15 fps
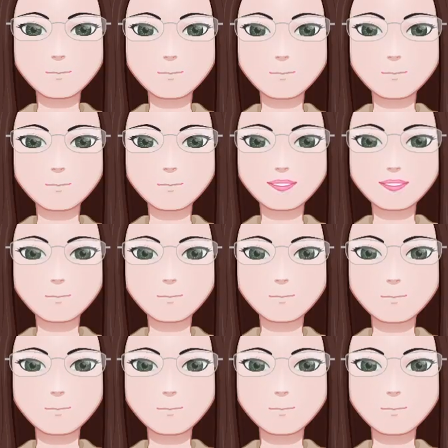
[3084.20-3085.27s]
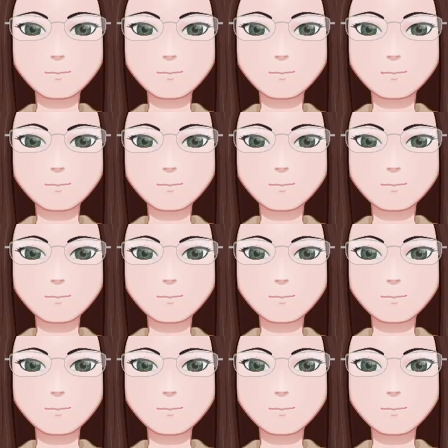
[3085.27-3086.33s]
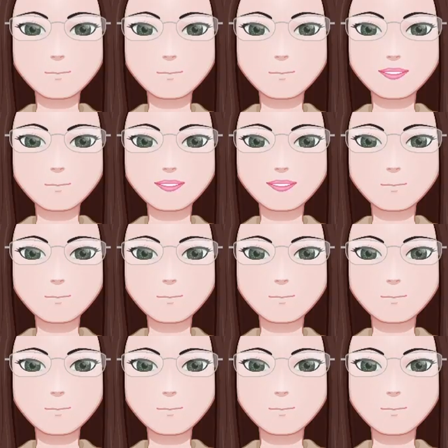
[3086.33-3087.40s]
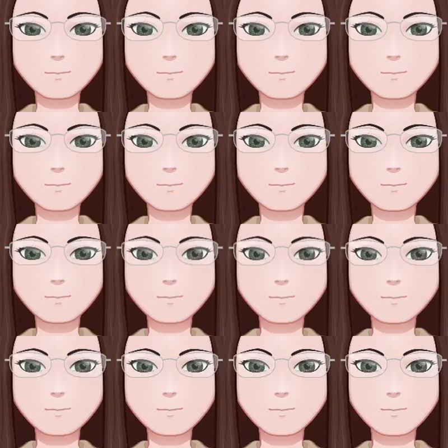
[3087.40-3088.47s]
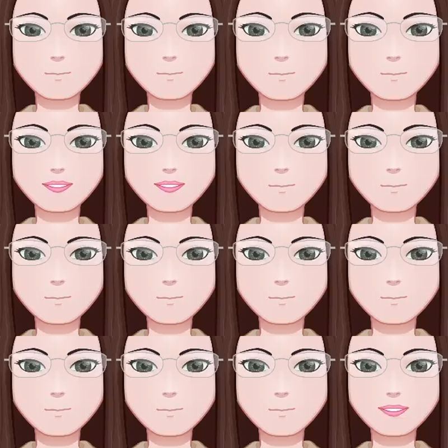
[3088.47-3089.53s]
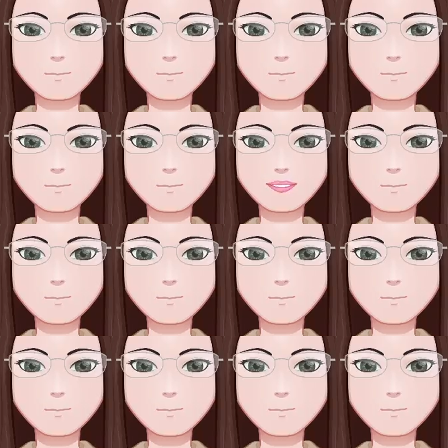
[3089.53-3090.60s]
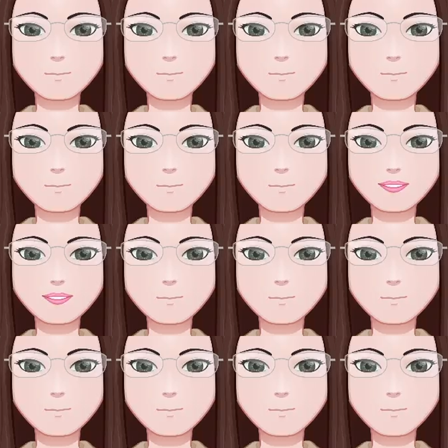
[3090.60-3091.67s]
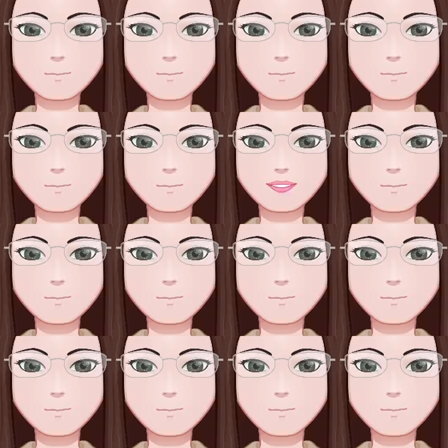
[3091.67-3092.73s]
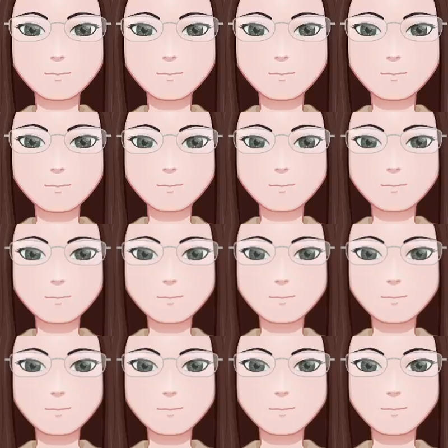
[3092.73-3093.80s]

because clearly he worked that out. And I hadn't heard the Tweets Birdie song. But that's how that went.